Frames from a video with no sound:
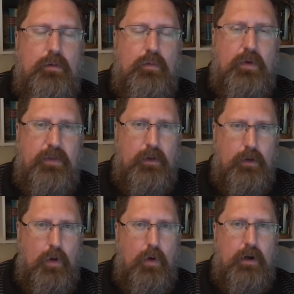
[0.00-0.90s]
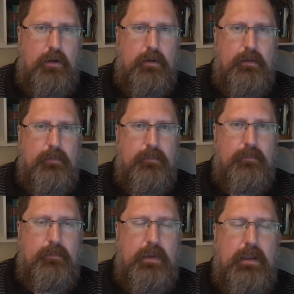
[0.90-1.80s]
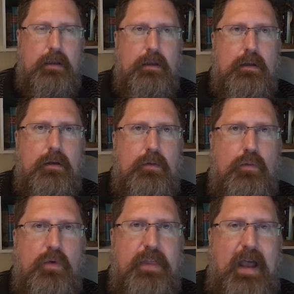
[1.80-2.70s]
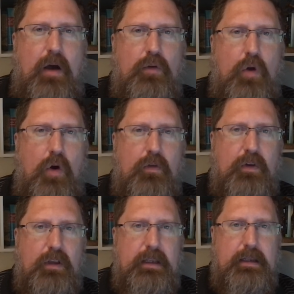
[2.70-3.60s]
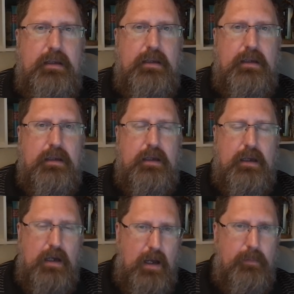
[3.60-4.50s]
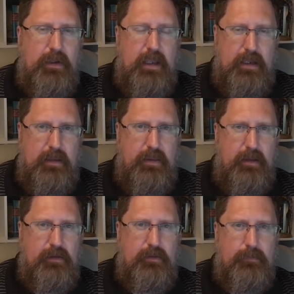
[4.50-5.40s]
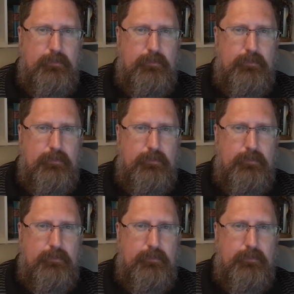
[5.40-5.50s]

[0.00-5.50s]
with the Lord without overly complicating things?